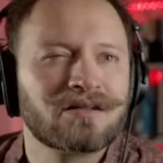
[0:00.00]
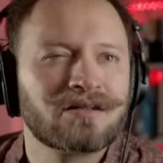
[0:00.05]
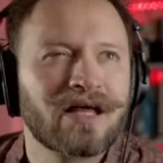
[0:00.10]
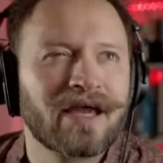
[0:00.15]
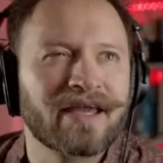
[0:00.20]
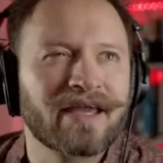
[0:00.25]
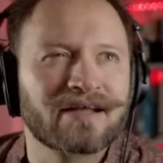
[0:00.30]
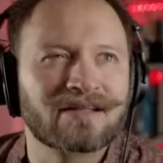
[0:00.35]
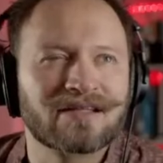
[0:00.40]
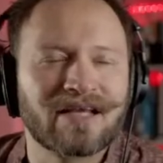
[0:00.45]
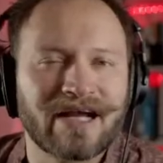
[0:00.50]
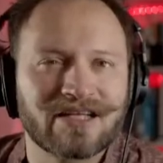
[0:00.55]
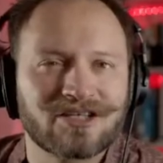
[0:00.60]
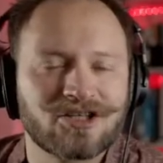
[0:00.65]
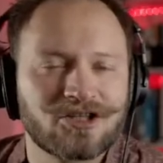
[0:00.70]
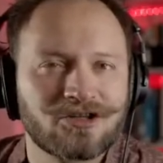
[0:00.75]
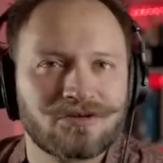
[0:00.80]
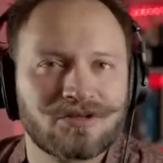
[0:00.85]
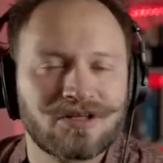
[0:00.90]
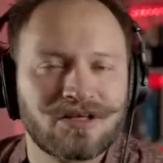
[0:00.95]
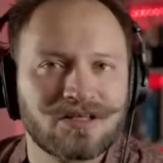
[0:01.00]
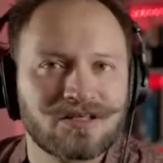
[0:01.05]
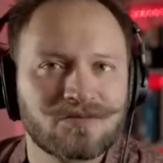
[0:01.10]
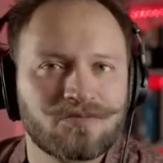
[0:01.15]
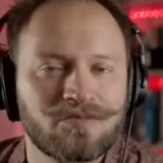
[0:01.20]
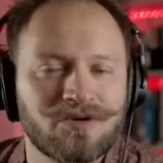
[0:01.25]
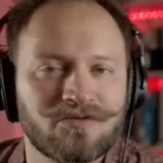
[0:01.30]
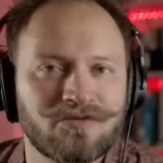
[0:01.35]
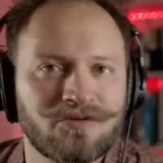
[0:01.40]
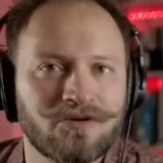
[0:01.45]
like attached to this
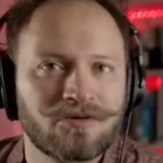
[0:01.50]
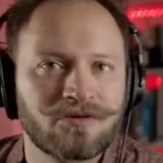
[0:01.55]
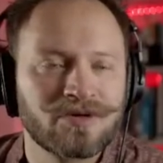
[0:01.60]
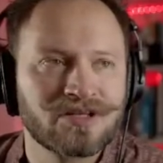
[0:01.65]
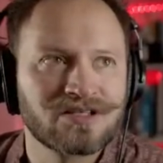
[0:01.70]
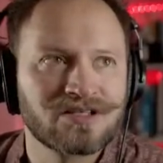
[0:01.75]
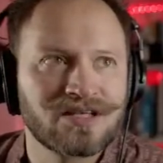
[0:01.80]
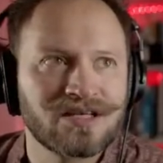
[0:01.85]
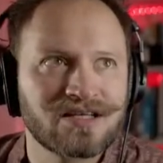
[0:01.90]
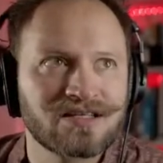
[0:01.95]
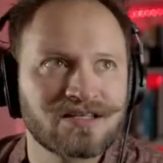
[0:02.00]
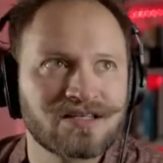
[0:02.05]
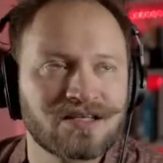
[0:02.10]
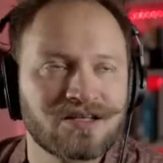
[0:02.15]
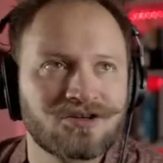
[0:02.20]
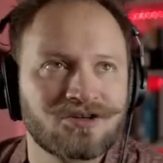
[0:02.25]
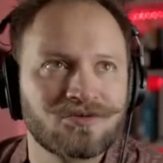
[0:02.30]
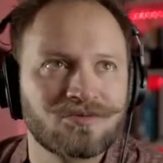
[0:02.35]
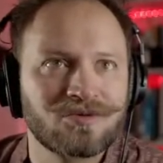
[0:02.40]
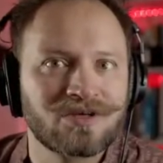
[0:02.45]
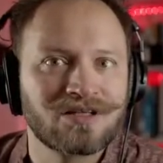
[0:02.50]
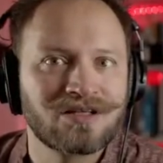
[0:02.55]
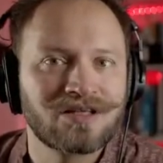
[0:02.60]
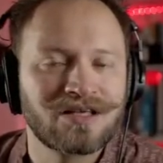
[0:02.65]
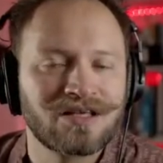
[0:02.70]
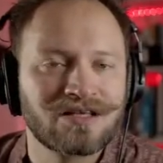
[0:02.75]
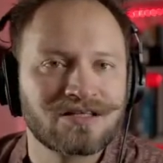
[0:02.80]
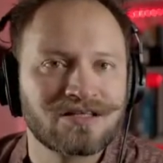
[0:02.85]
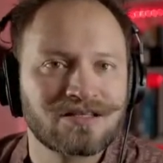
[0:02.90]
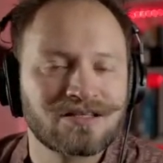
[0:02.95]
performance testing to be
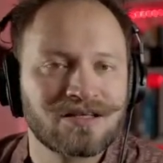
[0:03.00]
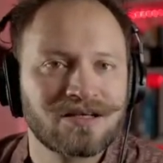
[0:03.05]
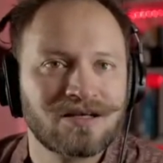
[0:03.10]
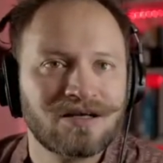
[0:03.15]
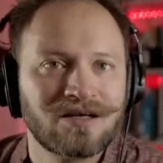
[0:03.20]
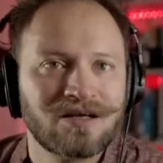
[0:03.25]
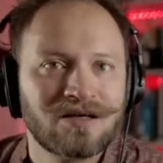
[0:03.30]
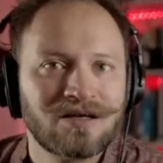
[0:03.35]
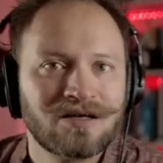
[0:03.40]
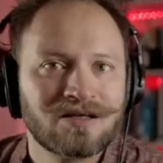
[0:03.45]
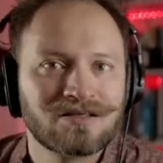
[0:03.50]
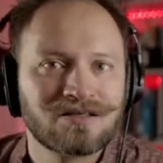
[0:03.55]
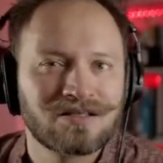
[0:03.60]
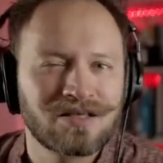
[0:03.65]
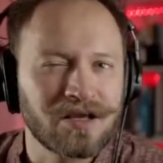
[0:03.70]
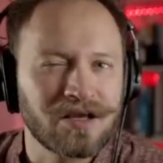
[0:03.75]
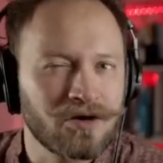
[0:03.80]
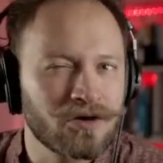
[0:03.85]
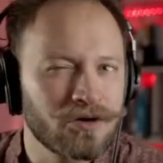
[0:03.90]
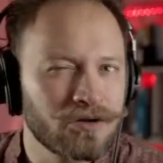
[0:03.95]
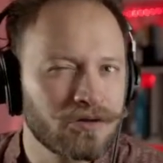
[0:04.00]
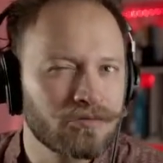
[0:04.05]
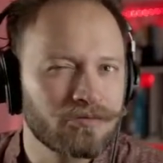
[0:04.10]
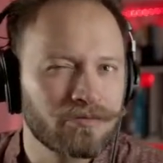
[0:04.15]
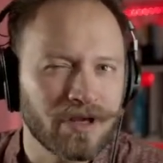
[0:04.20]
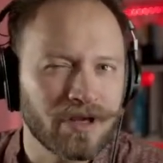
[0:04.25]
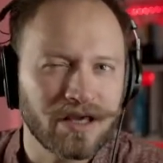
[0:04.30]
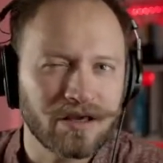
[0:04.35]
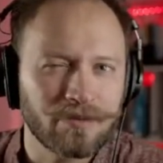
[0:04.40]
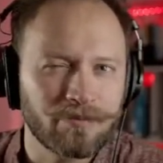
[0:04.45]
this single
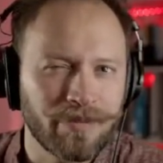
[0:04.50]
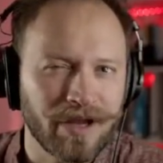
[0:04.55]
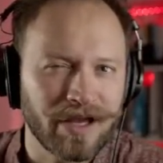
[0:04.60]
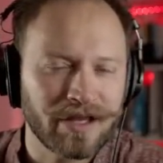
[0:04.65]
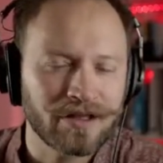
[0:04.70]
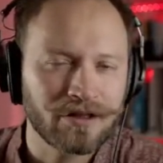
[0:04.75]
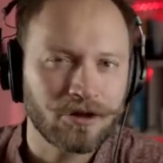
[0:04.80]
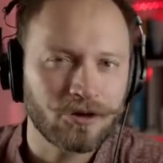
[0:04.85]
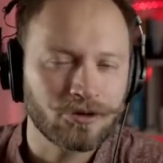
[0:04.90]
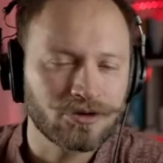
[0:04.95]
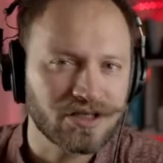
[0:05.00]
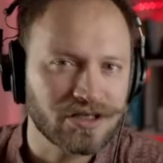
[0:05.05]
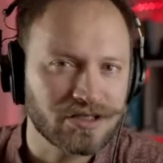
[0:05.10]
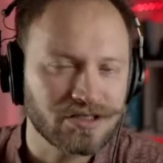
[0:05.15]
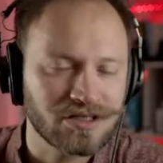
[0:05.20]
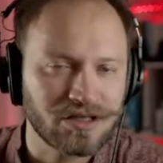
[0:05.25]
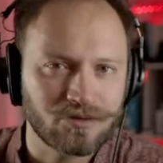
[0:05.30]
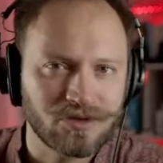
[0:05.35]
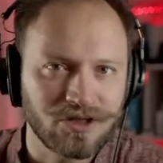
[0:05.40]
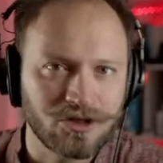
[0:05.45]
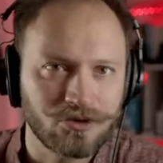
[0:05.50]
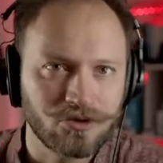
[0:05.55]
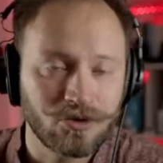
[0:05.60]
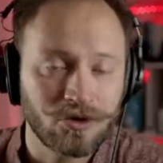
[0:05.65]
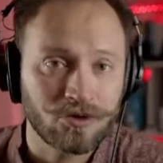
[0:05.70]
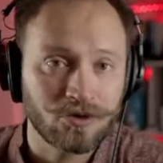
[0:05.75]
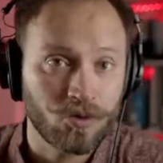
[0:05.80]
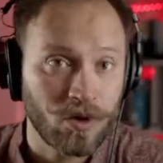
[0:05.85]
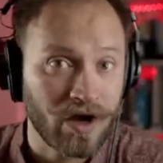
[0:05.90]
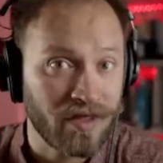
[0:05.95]
big event load test that we do,
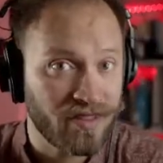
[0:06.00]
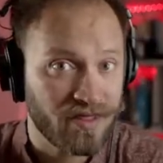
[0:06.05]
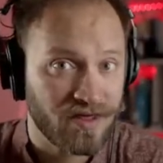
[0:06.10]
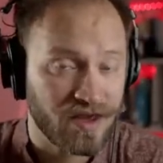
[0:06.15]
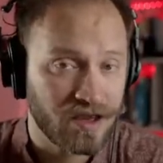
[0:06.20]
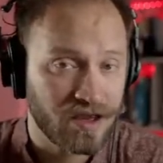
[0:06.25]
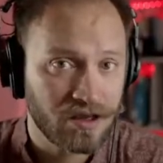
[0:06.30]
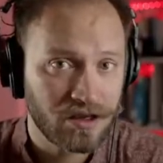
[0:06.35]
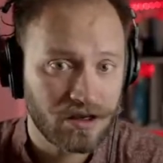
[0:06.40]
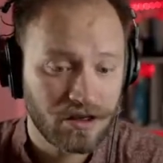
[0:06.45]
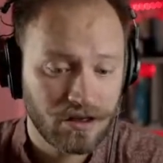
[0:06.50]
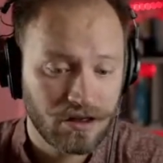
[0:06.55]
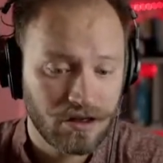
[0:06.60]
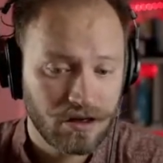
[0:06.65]
or one thing,